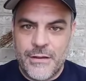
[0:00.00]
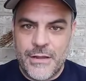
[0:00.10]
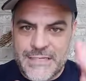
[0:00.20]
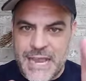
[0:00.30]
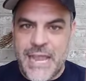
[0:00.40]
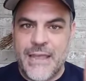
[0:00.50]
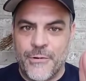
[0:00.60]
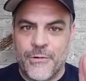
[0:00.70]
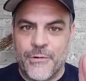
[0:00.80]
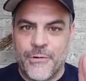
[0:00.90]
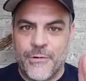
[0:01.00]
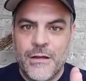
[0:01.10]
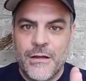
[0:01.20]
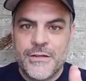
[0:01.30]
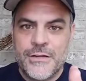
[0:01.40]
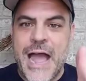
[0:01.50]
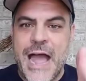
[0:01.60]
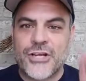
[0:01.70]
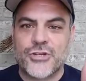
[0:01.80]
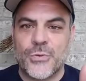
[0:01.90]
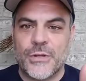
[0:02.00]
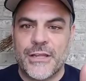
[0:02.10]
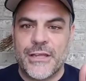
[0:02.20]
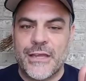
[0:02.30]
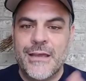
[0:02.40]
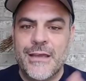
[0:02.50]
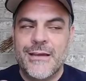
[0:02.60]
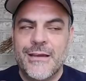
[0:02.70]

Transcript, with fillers: is able to actually